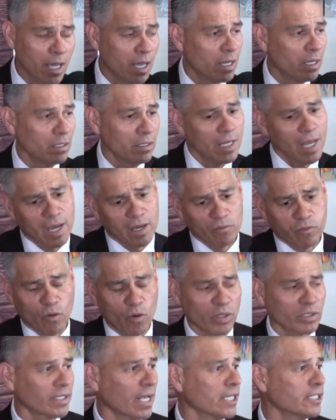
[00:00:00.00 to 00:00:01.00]
Yeah, of
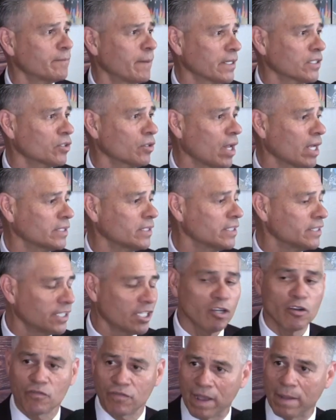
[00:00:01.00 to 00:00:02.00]
course. I specialize in
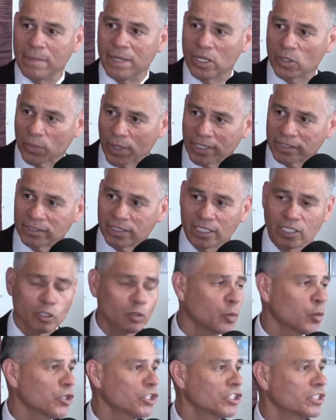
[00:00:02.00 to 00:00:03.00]
single family residence,
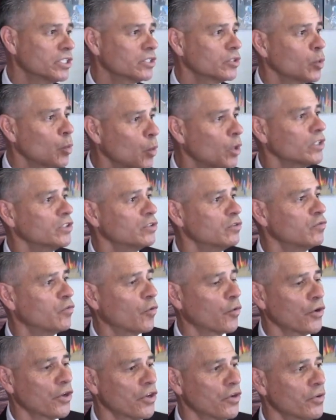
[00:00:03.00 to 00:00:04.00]
which is 1 to
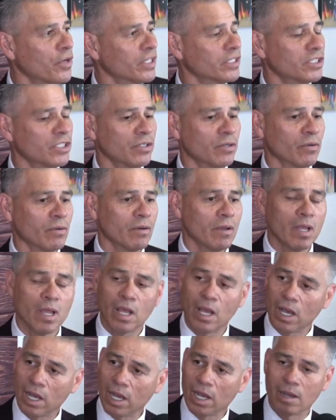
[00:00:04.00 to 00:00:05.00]
4 units.
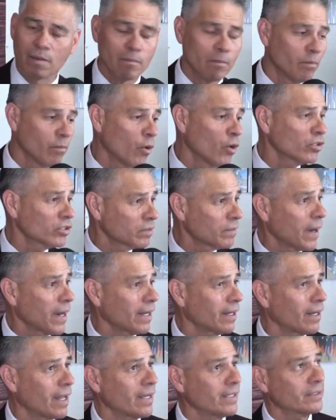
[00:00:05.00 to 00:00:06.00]
Most of my
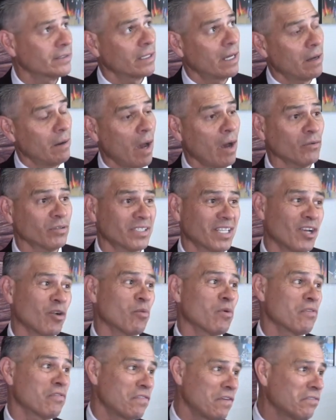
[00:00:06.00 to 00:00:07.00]
clients, I'll say over
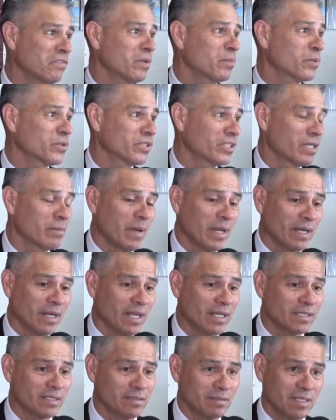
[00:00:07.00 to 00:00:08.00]
50% of my
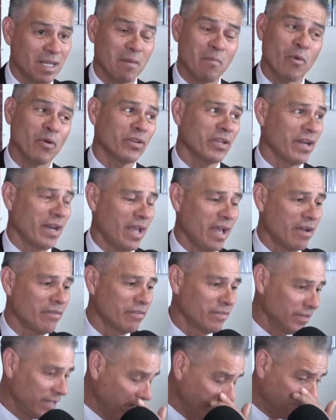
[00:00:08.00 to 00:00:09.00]
clients, more than half,
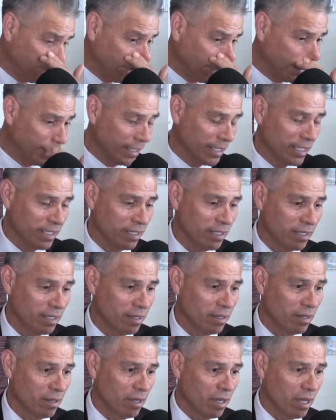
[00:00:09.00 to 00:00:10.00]
definitely
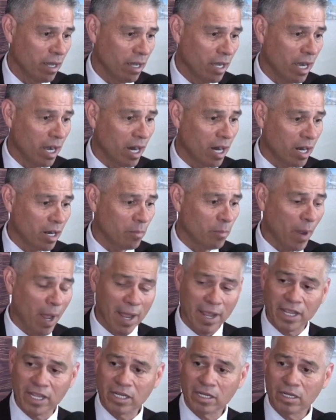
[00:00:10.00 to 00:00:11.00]
are
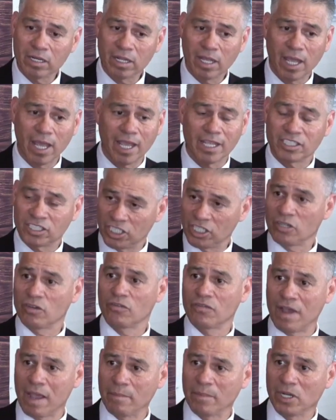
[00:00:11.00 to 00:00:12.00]
buying a single
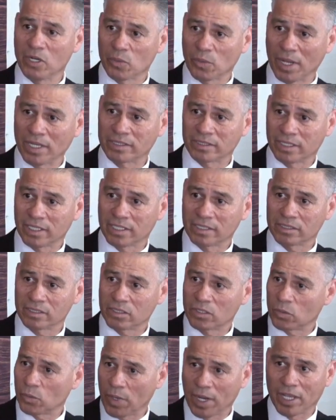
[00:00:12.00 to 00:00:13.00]
family residence,
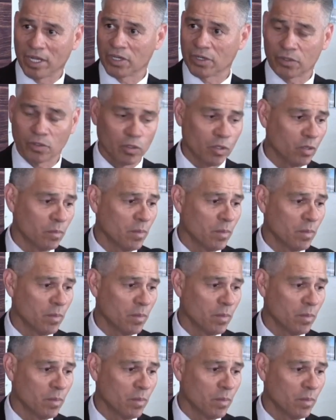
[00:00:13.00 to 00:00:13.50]
regular home.